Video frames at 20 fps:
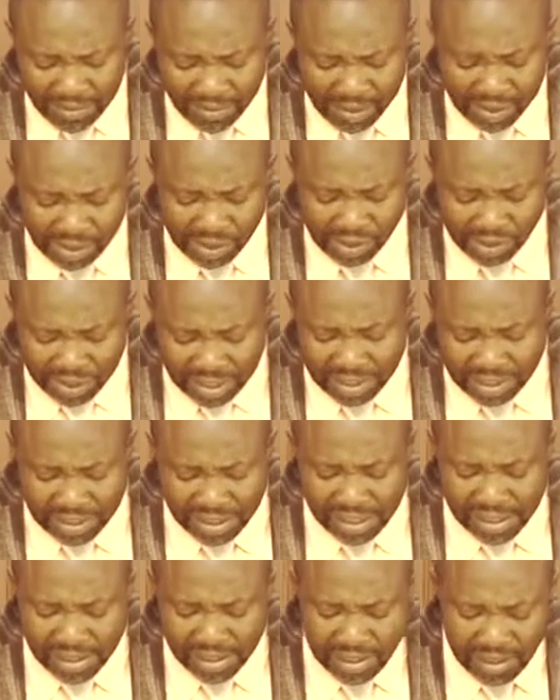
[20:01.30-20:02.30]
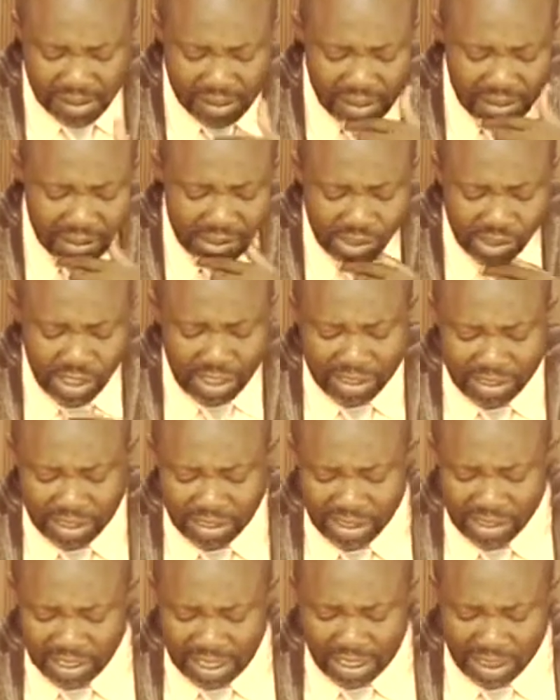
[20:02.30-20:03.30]
verse 13,
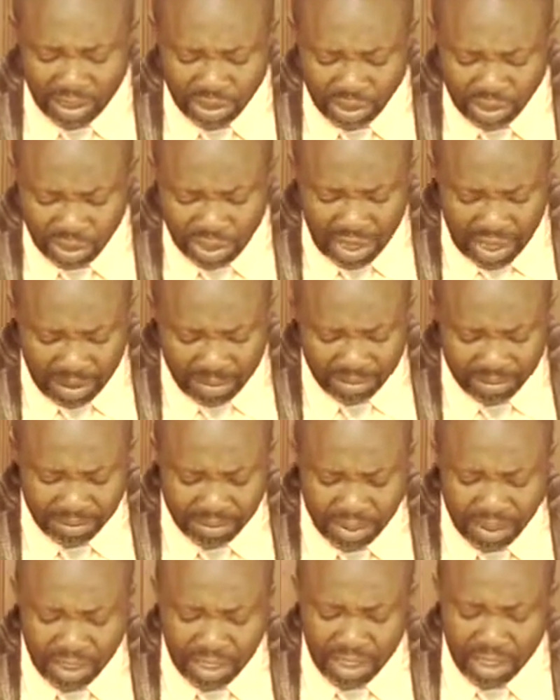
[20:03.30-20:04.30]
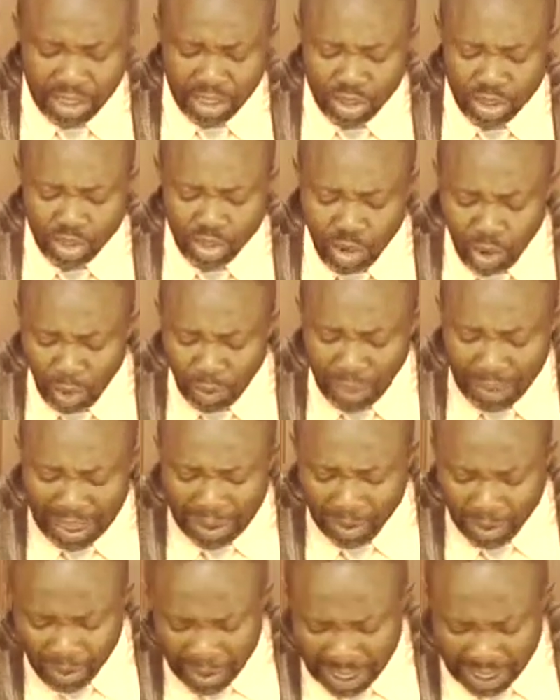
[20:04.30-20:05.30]
Jesus said unto him, go thy
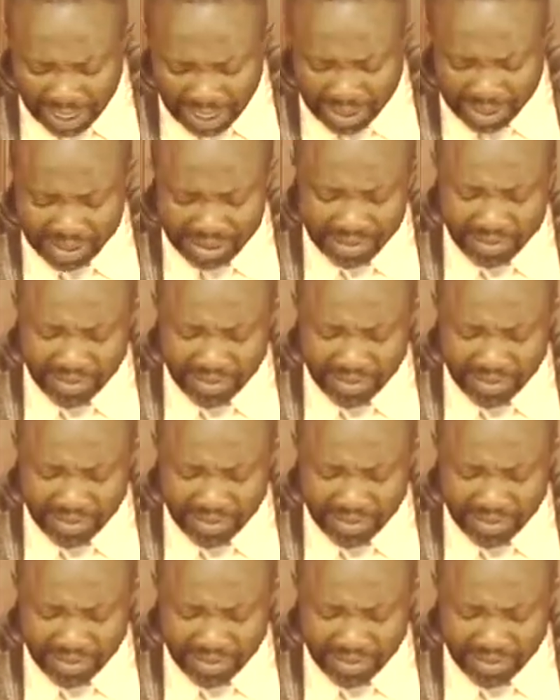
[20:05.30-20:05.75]
way,